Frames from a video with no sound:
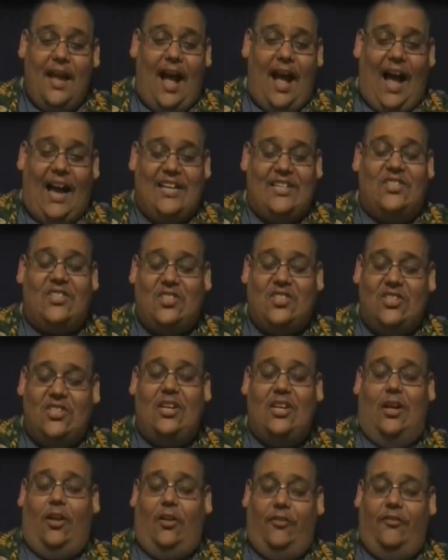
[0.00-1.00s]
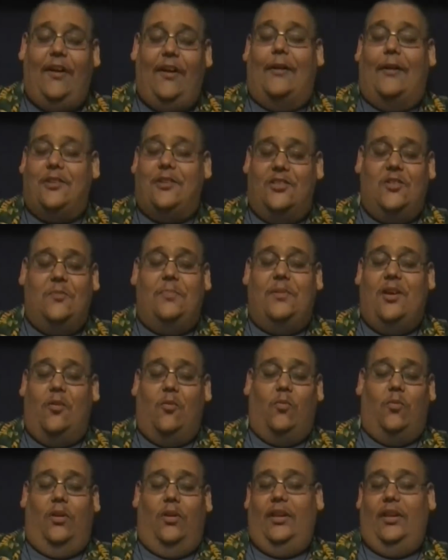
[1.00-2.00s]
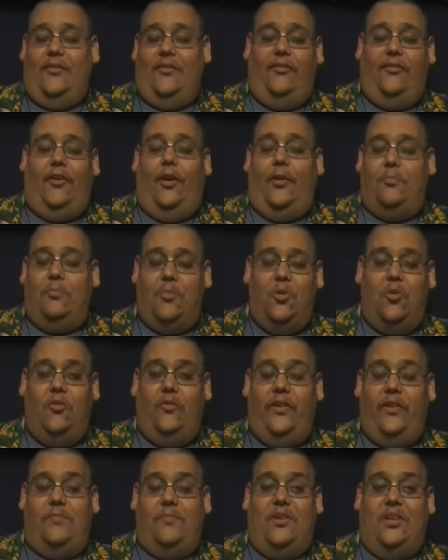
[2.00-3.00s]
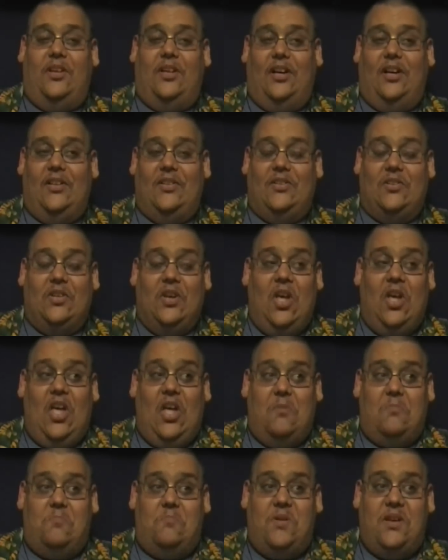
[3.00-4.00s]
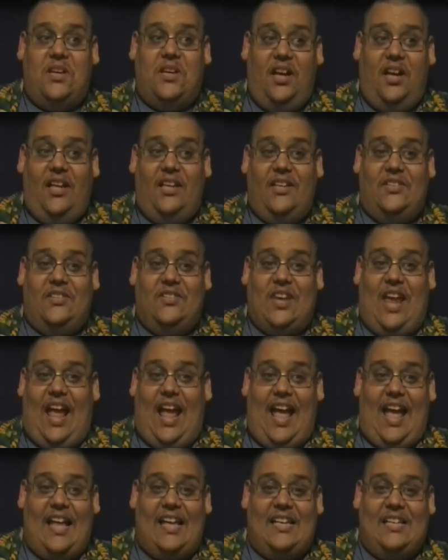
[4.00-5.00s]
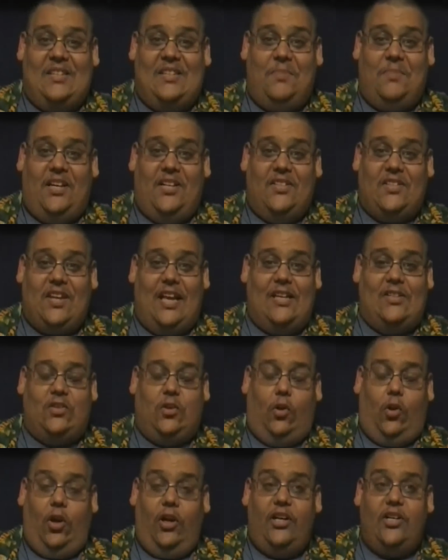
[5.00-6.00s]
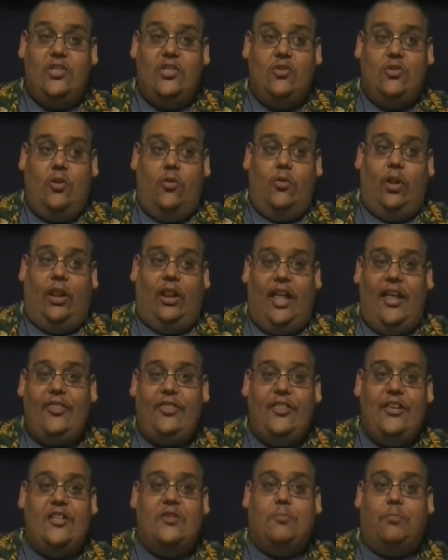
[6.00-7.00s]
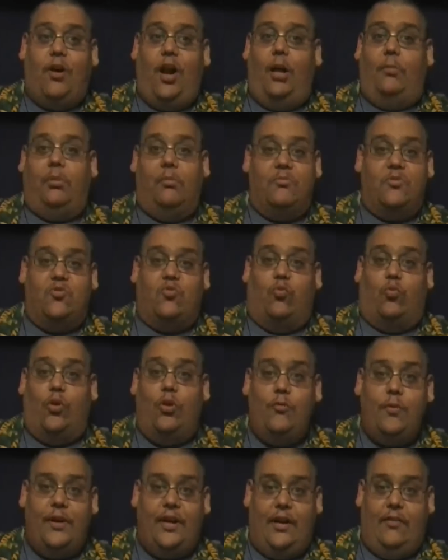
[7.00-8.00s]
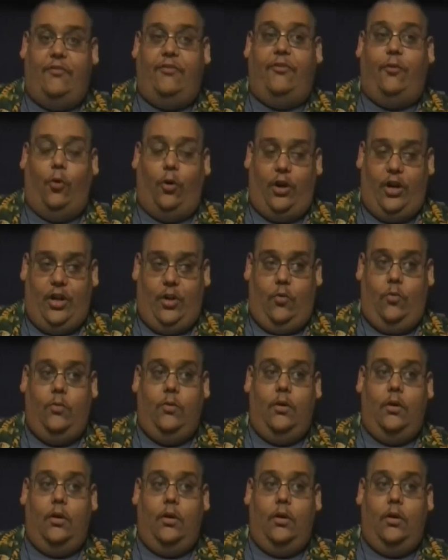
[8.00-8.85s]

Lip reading: I still found it to be a really fun movie because as long as you don't let these problems ruin it for you,